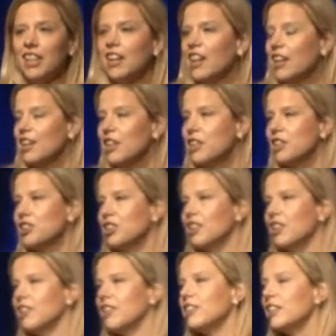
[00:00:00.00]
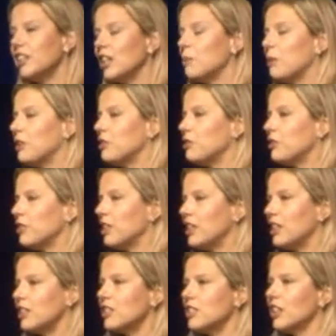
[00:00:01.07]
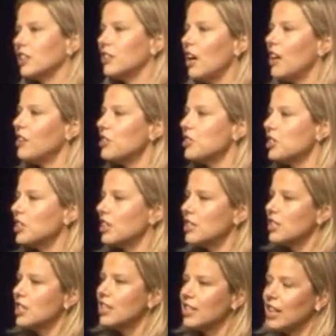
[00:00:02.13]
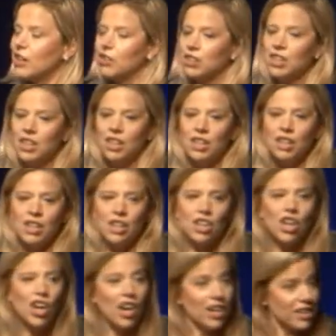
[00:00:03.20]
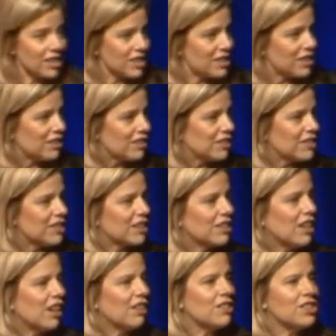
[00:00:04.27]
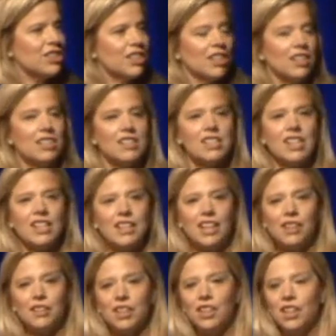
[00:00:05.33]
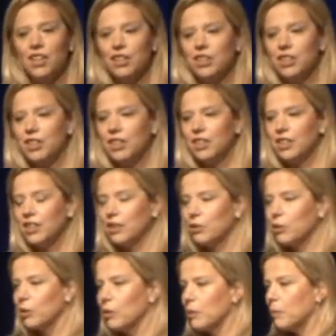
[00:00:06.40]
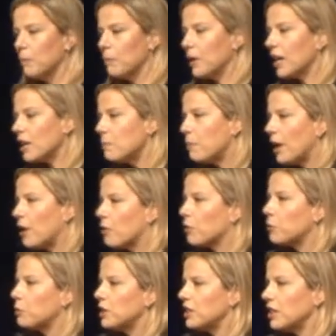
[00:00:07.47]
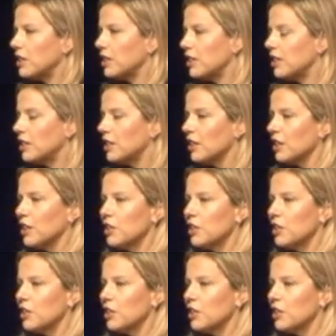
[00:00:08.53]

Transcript: the edge and thinking about new things. Technology can take out cost. Technology can take out the manpower we need